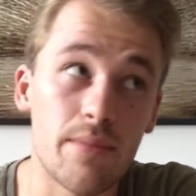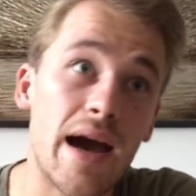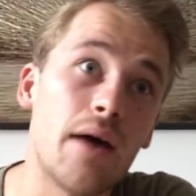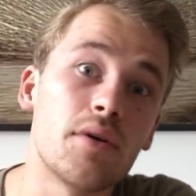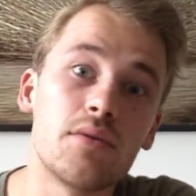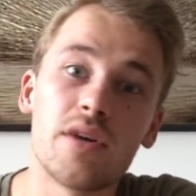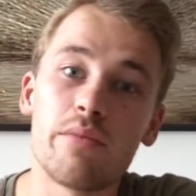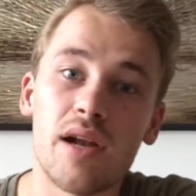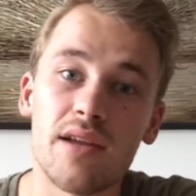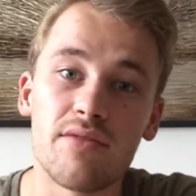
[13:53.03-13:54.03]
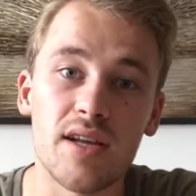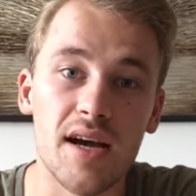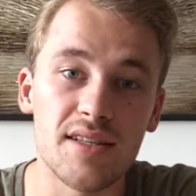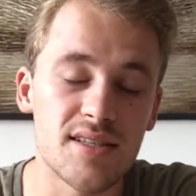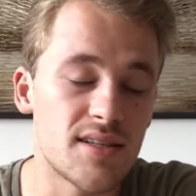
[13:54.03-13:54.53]
Howard when he played for
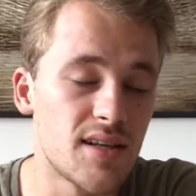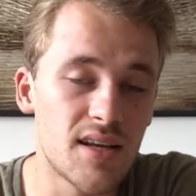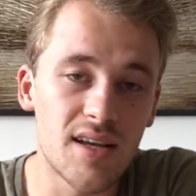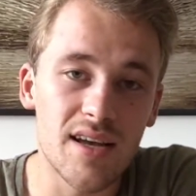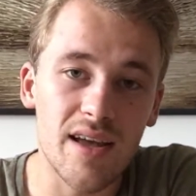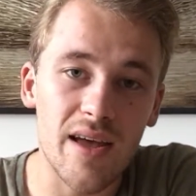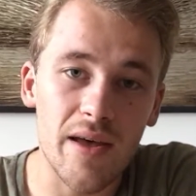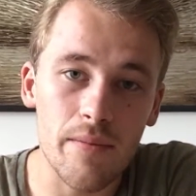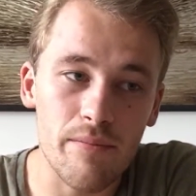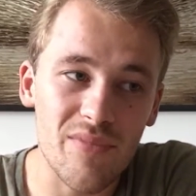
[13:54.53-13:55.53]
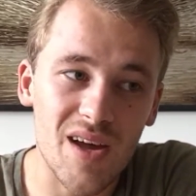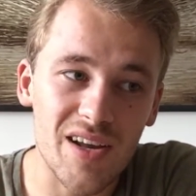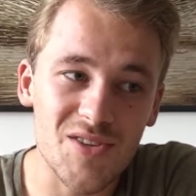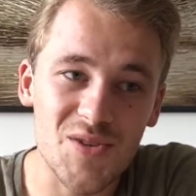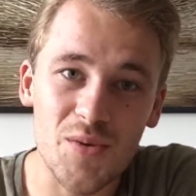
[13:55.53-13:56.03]
United, and I
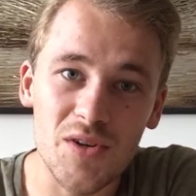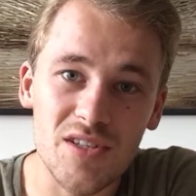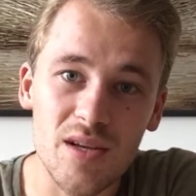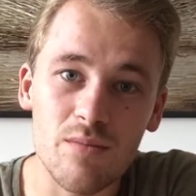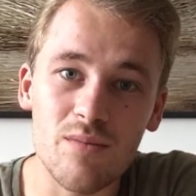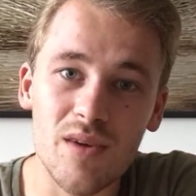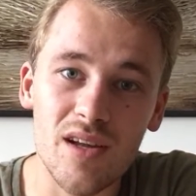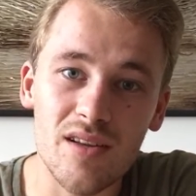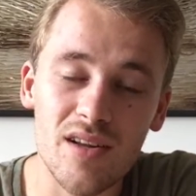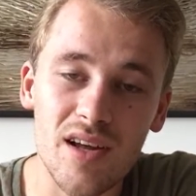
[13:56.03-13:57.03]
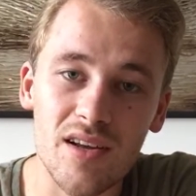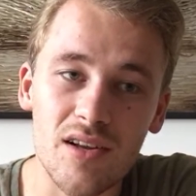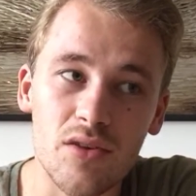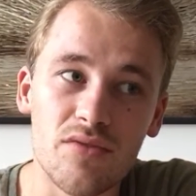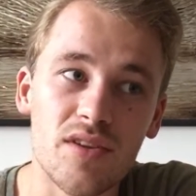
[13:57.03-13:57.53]
used to watch them and
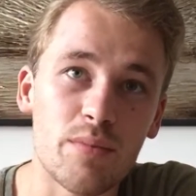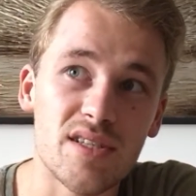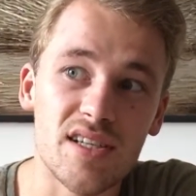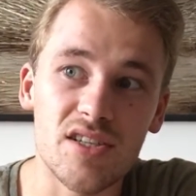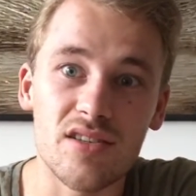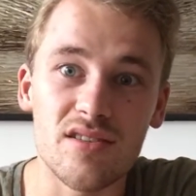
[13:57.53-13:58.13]
love the position.